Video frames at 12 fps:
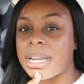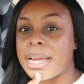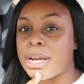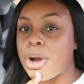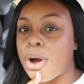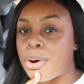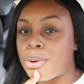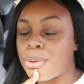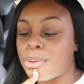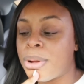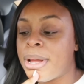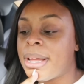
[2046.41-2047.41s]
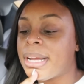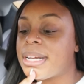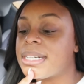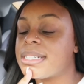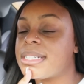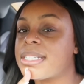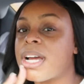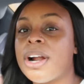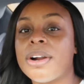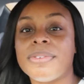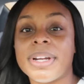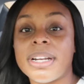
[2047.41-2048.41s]
light coal because
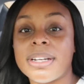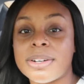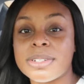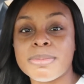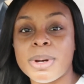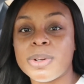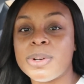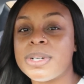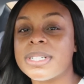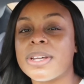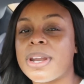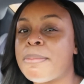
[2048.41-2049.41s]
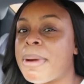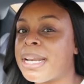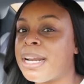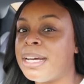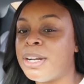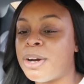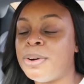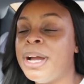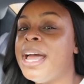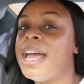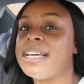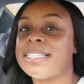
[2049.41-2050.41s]
her and Rena don't smoke hookah, so they might not know
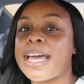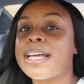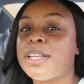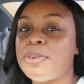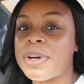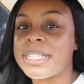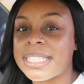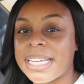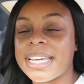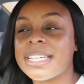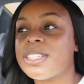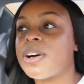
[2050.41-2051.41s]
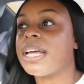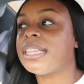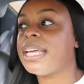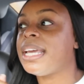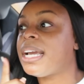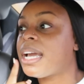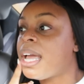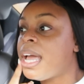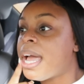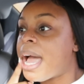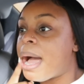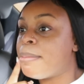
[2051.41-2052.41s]
exactly what to get. So I think
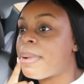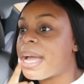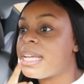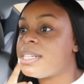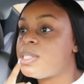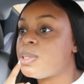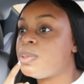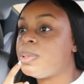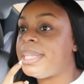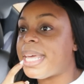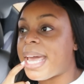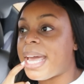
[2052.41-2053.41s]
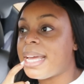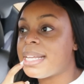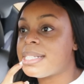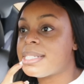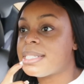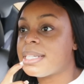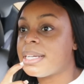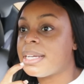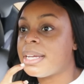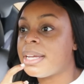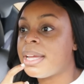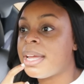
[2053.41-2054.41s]
I might do that.
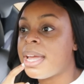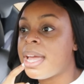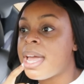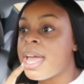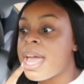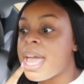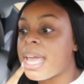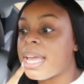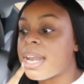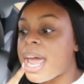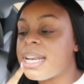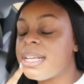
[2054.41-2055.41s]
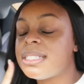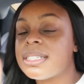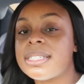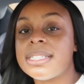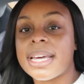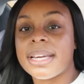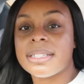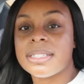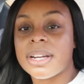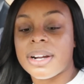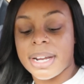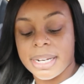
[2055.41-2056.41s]
And I need to text
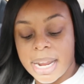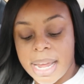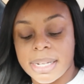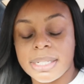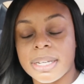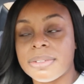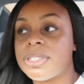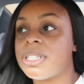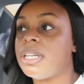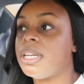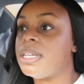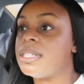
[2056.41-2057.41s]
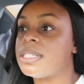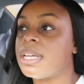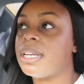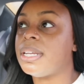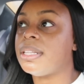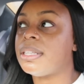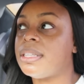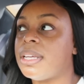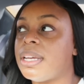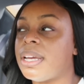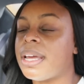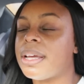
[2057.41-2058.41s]
her and ask if she needs
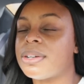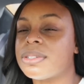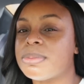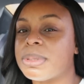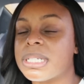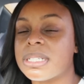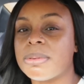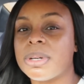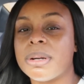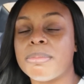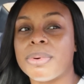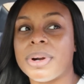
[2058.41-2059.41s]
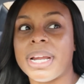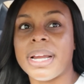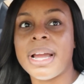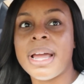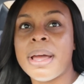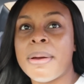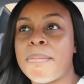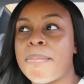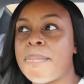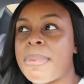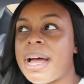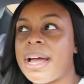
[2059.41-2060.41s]
anything else because I'm gonna bring
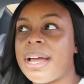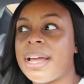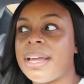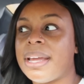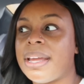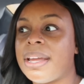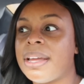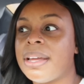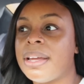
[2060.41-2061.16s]
my